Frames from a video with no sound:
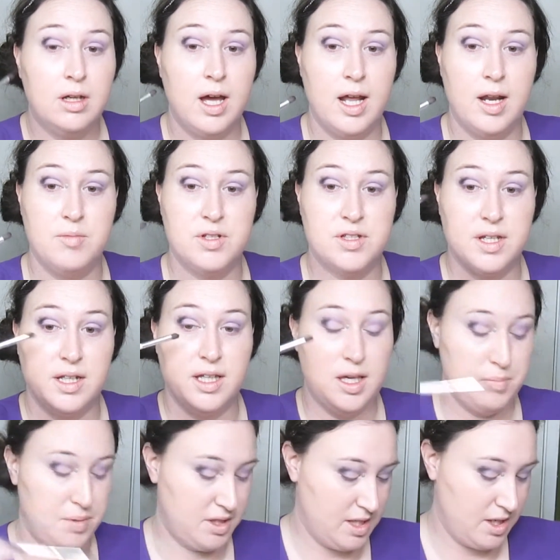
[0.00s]
And I'm just going to
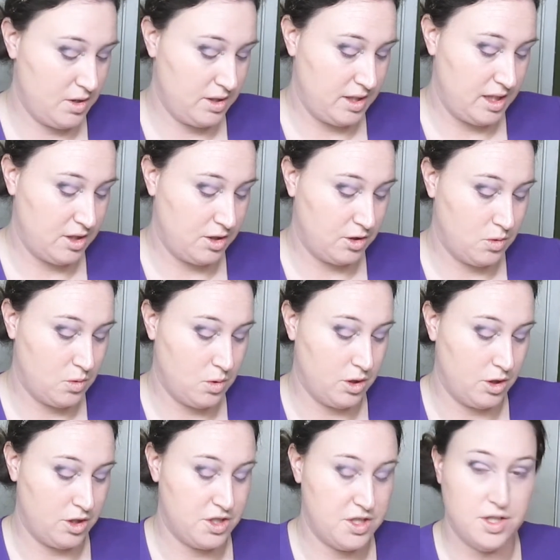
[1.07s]
keep it there in the inner
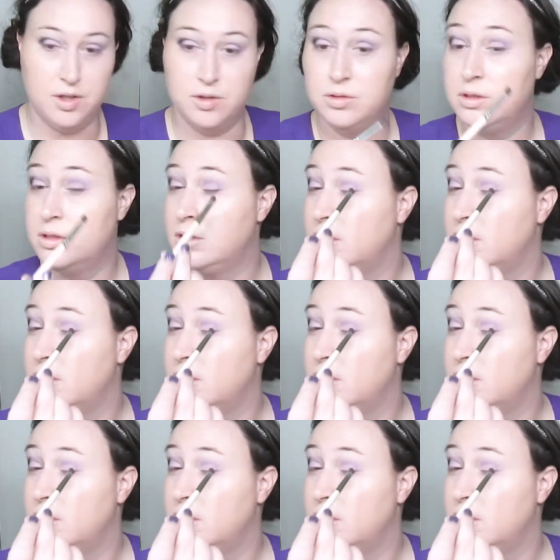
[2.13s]
corner too.